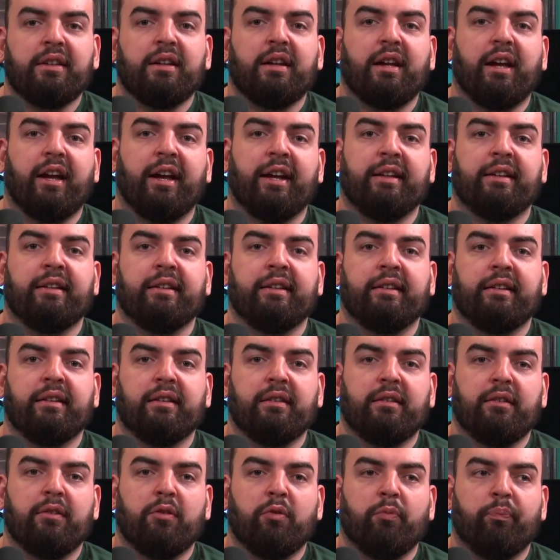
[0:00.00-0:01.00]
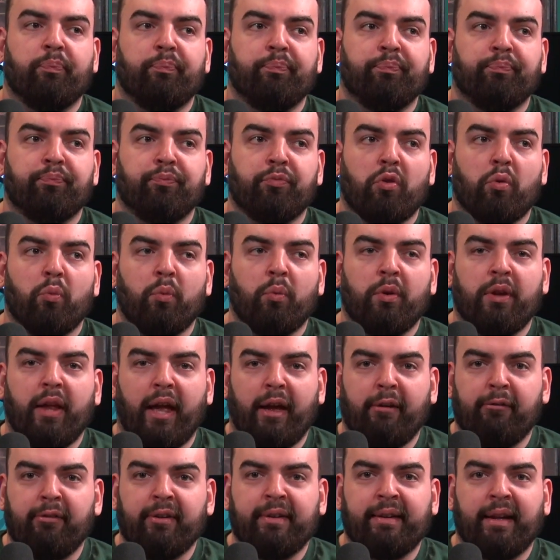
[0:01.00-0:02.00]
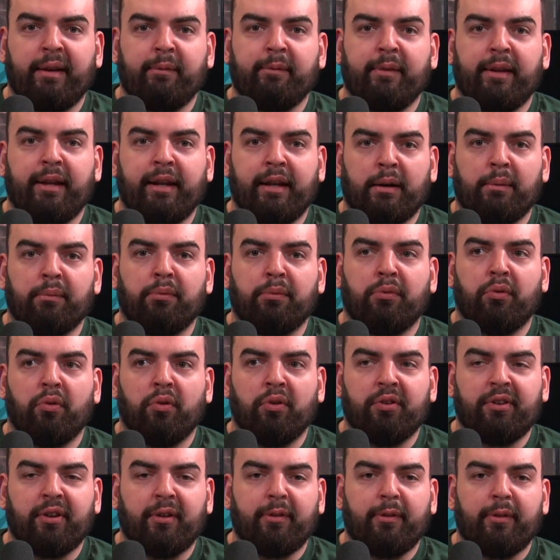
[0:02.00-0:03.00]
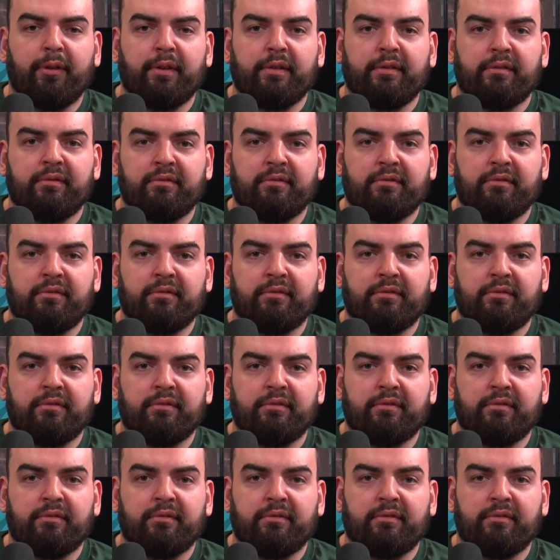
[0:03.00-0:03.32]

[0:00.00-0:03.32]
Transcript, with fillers: And when every time that you come through something,